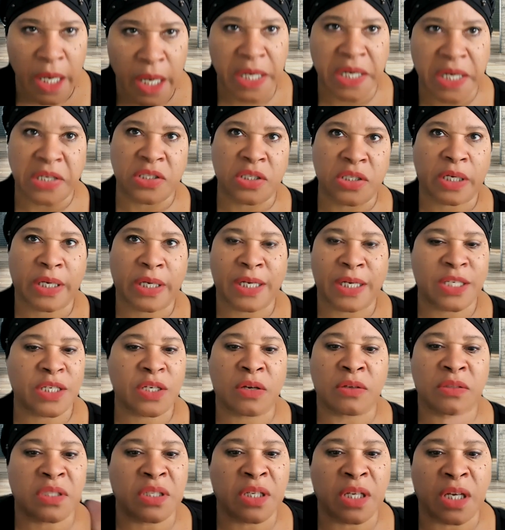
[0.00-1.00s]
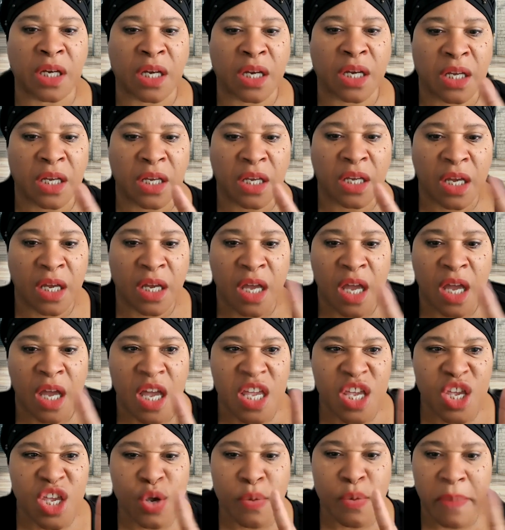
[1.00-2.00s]
And he's looking, she goes, look,
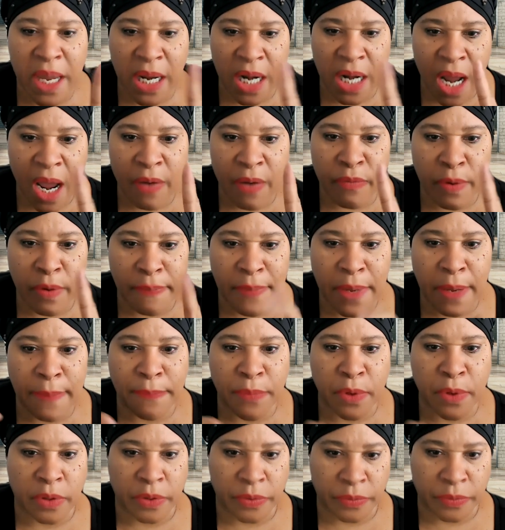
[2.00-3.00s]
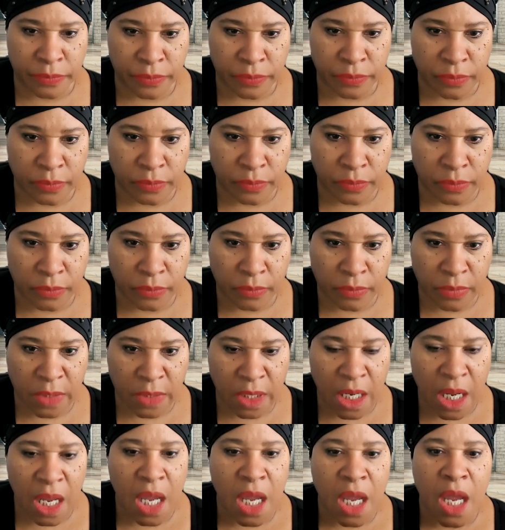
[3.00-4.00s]
you may not remember.
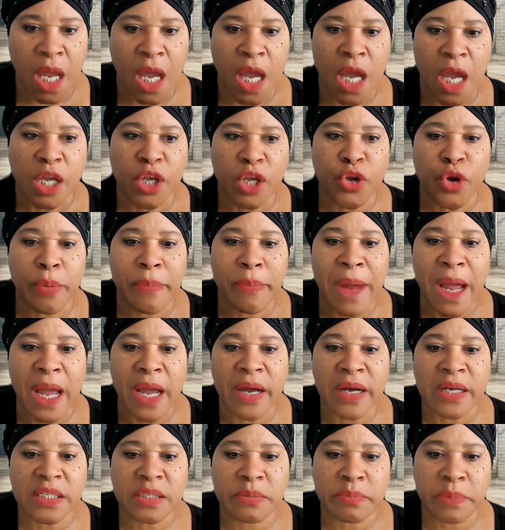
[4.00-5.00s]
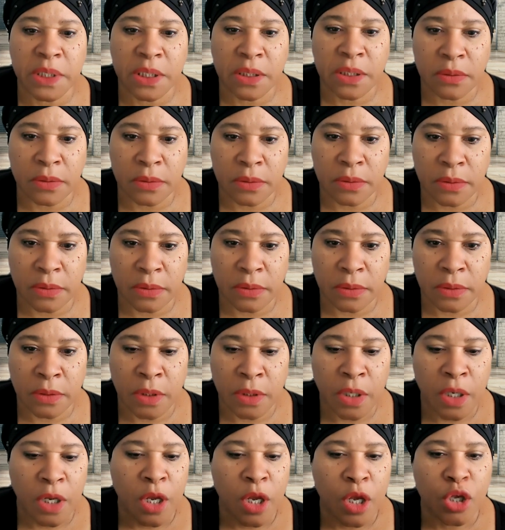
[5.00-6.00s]
You're my husband.
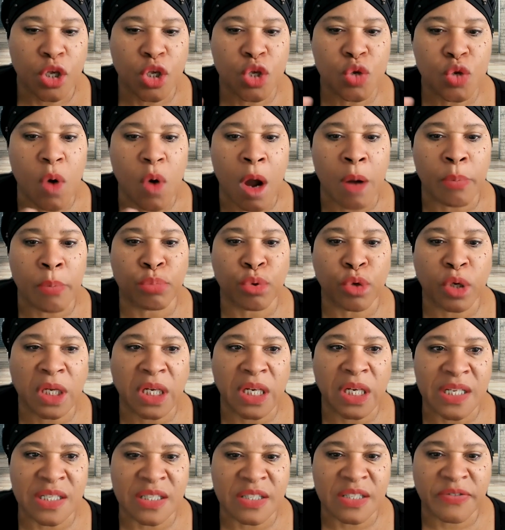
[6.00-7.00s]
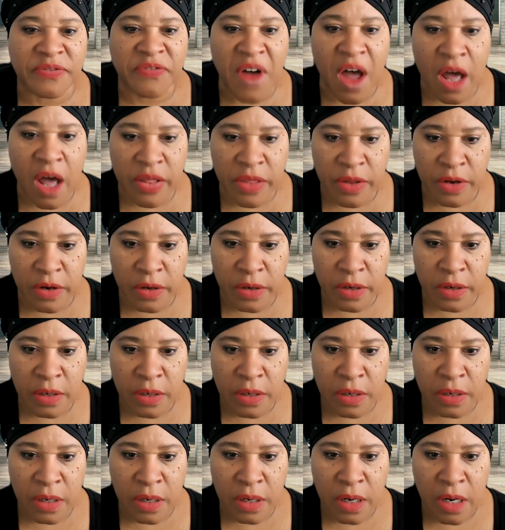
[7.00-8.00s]
You are Brooklyn's father
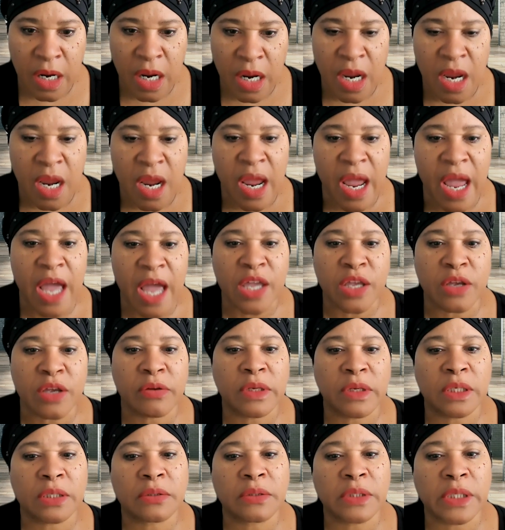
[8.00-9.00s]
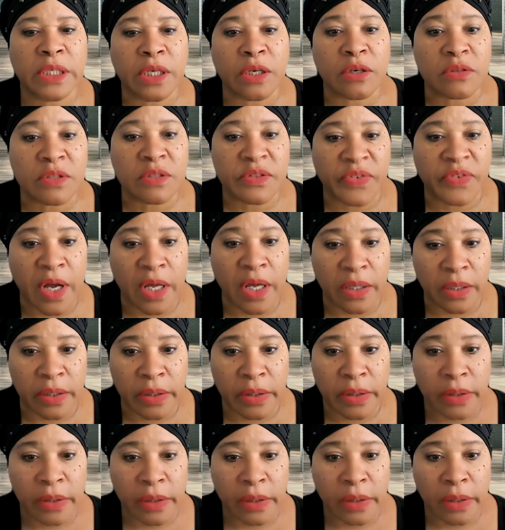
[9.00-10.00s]
and you're little Leo's
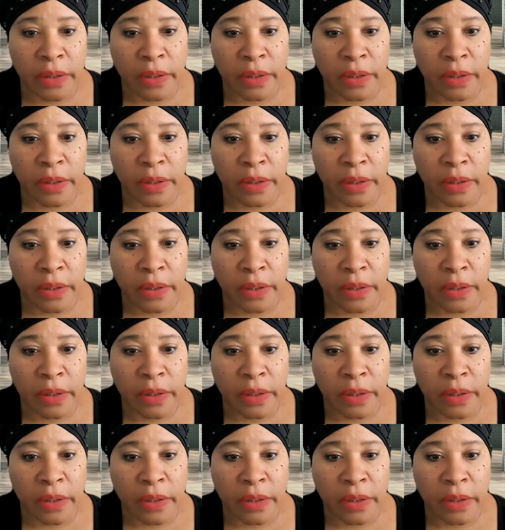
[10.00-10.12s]
father.